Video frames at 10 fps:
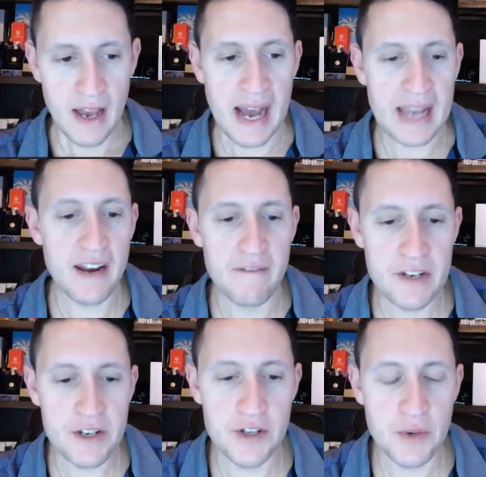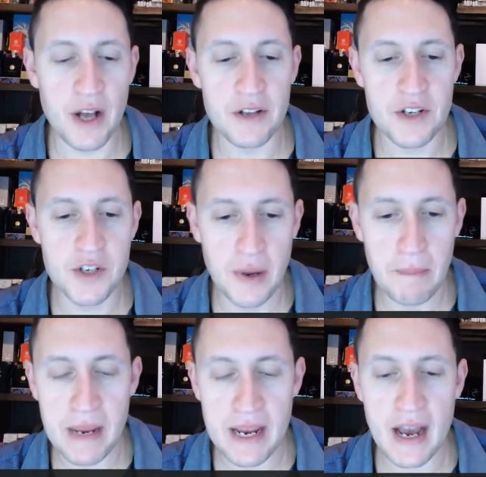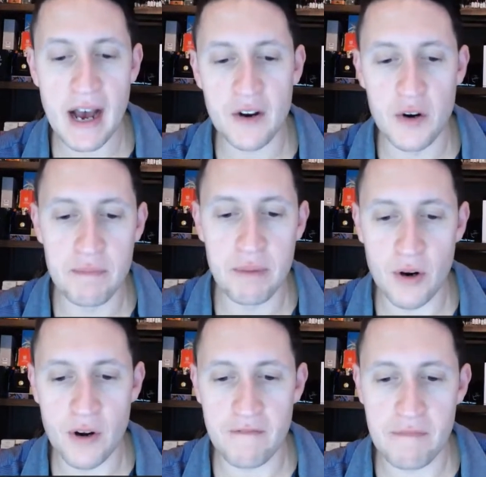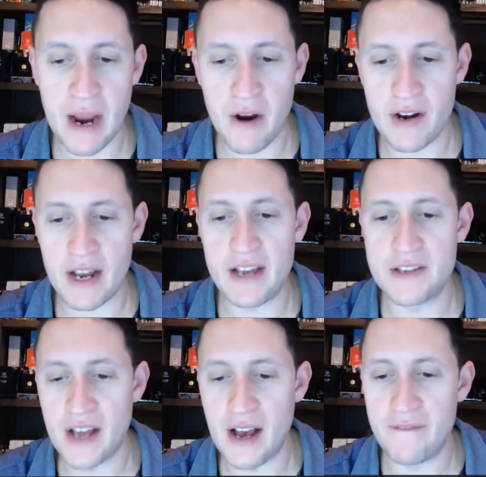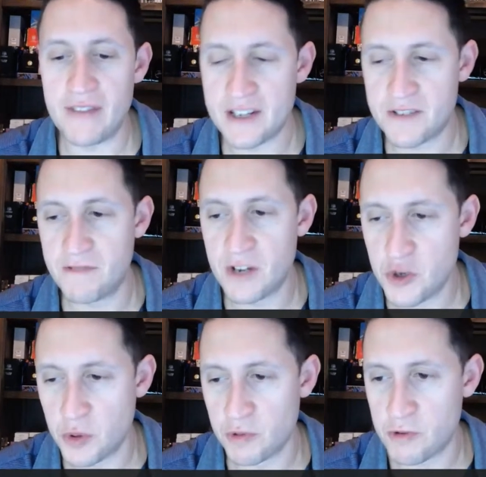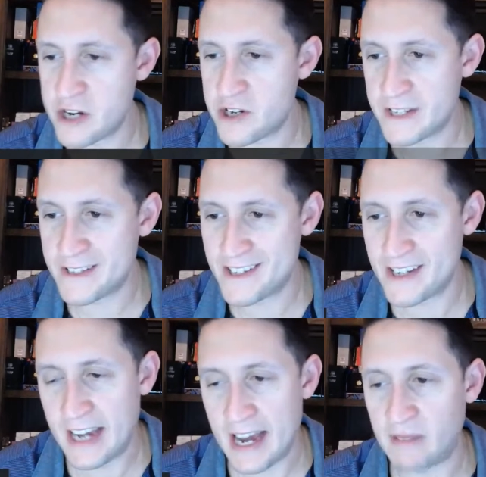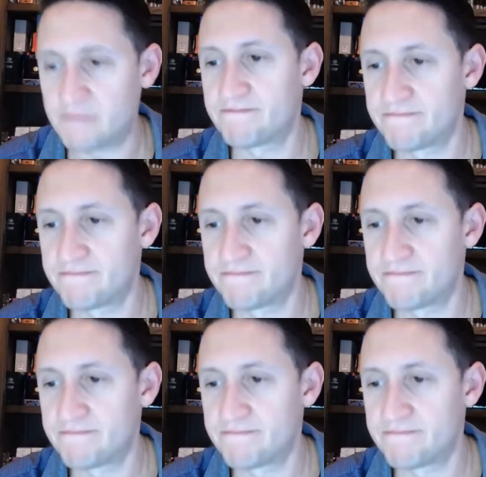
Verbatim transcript: I can envision zoologists doing peacock or bird of paradise, obvious visual reasons. Yeah.